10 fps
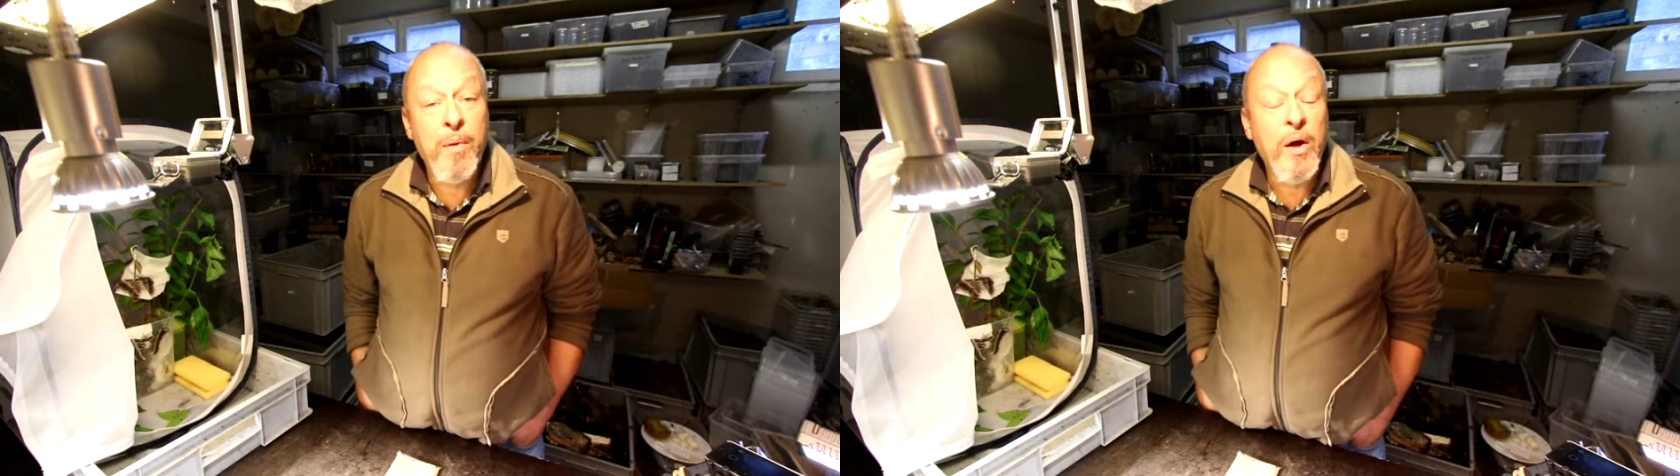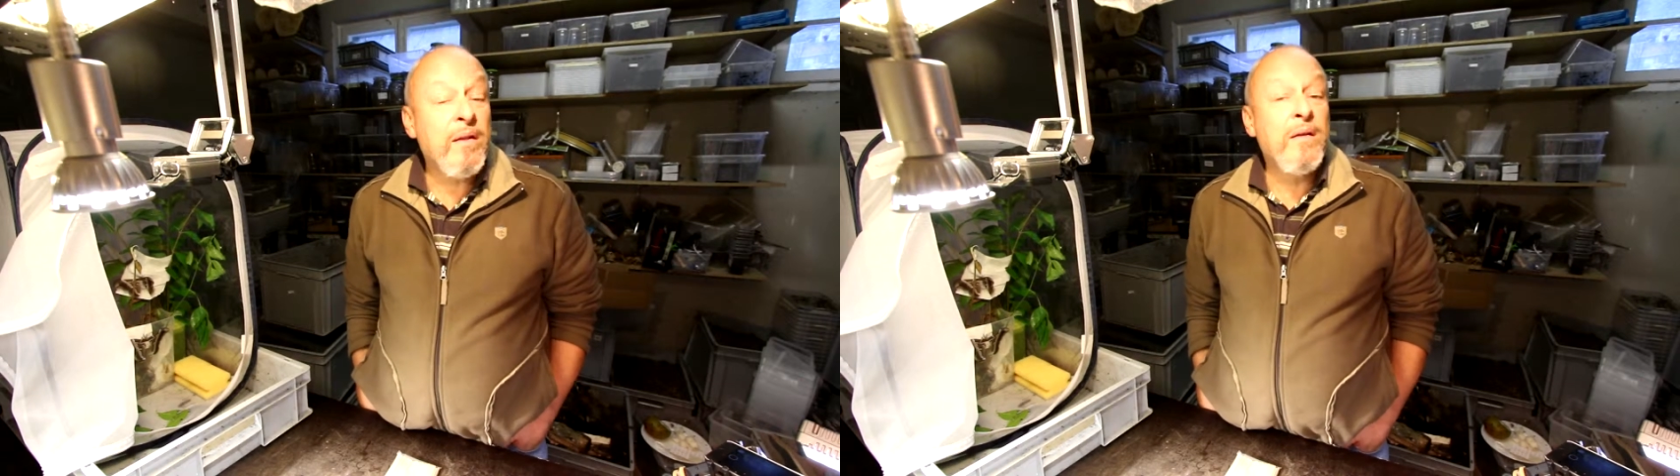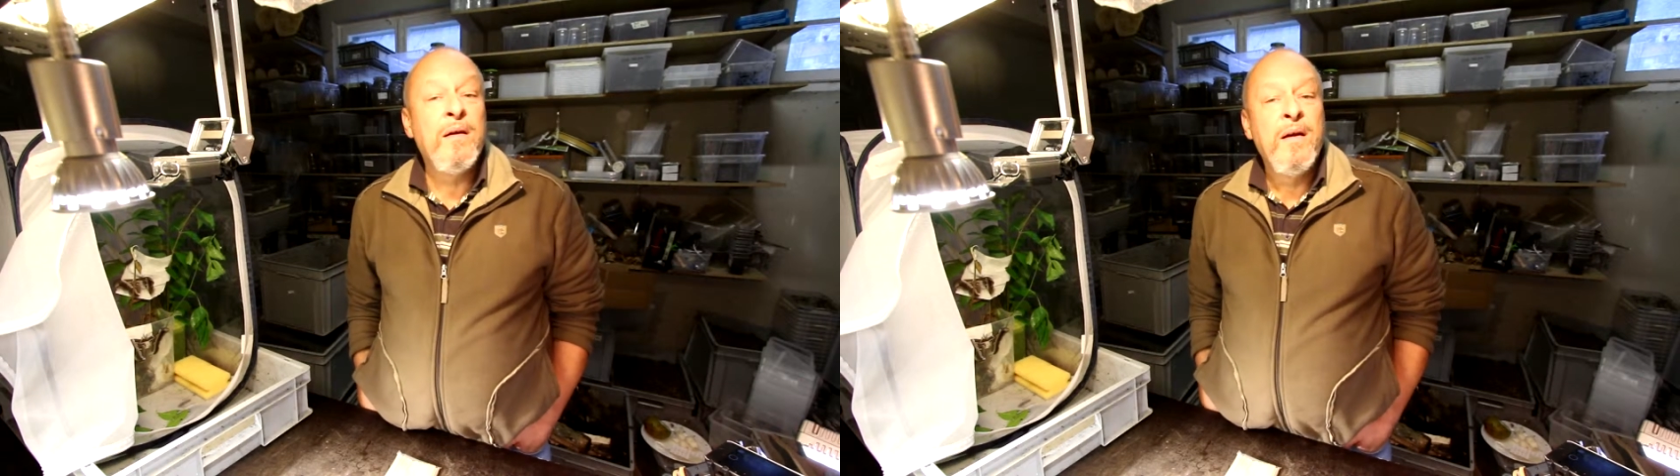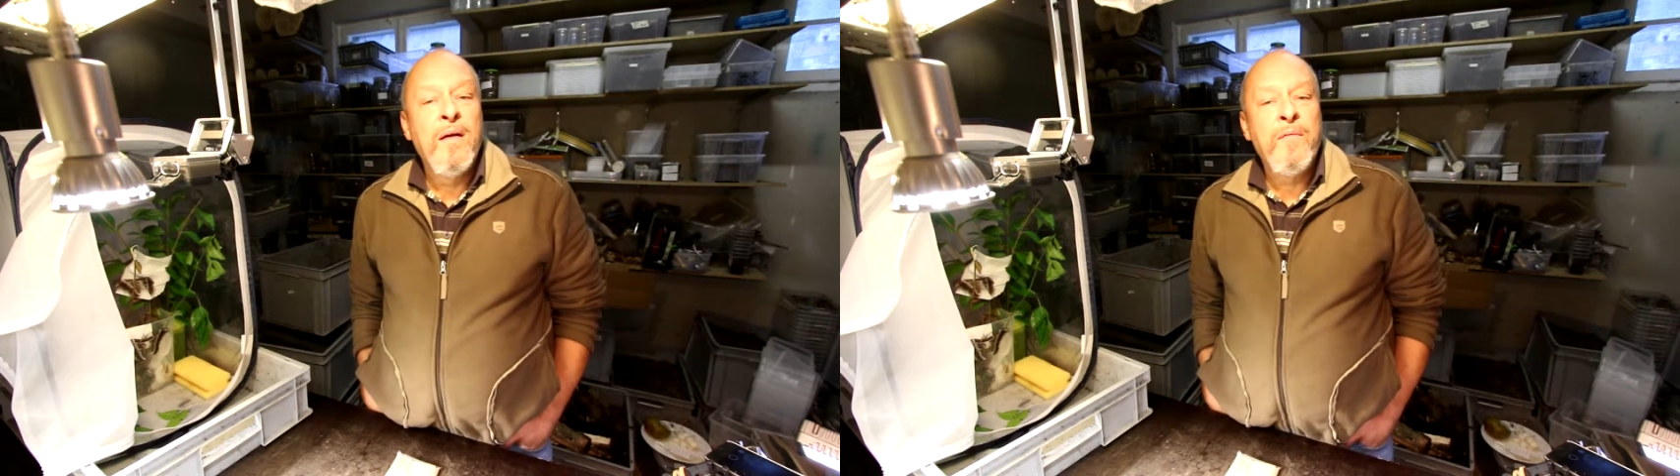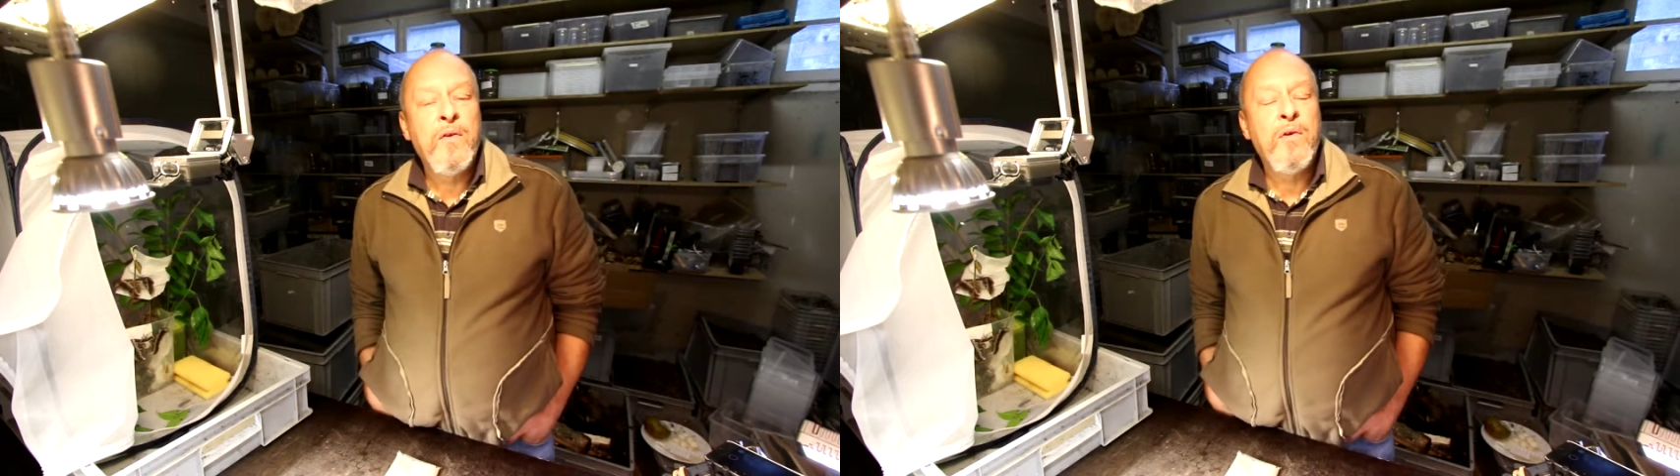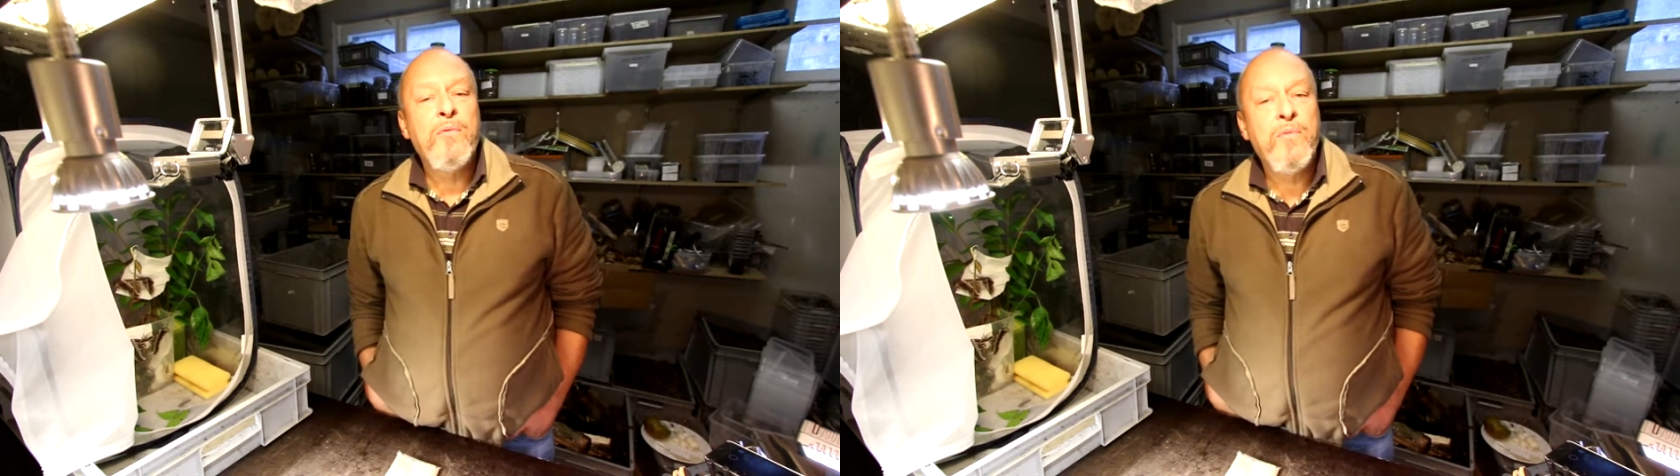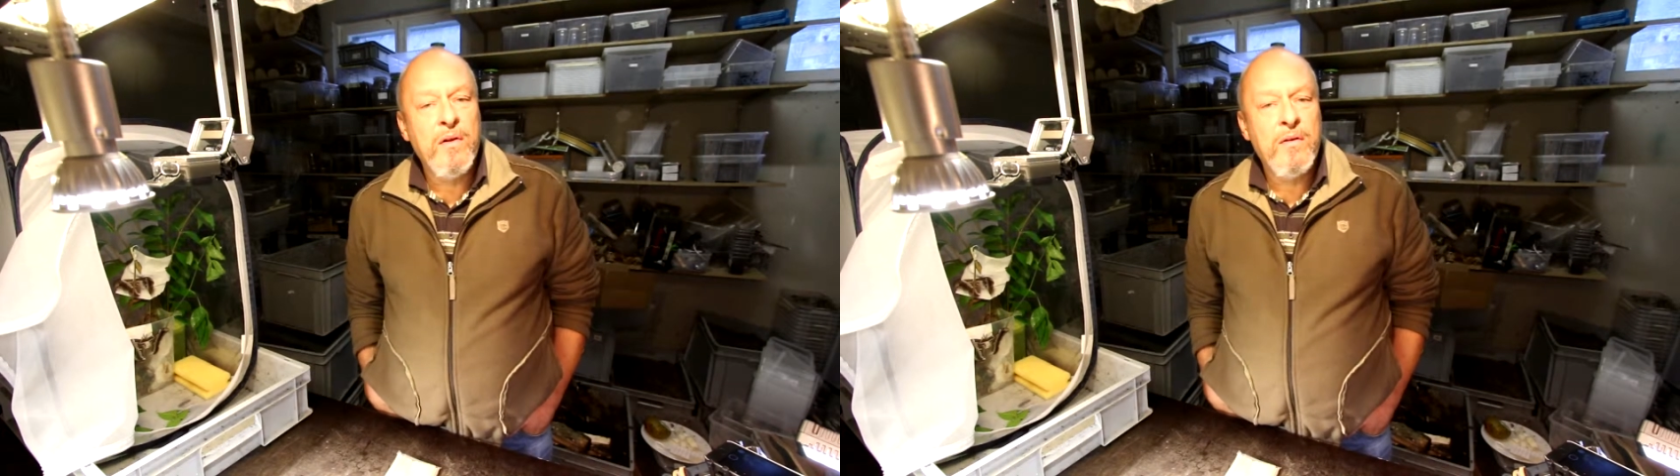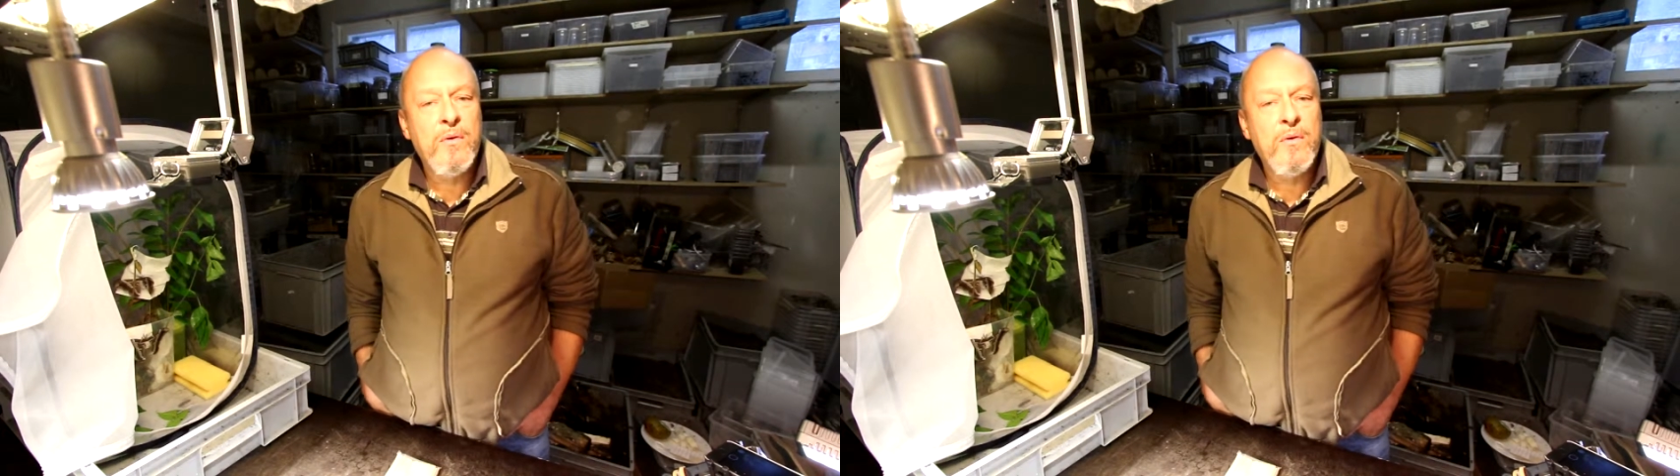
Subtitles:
But the difference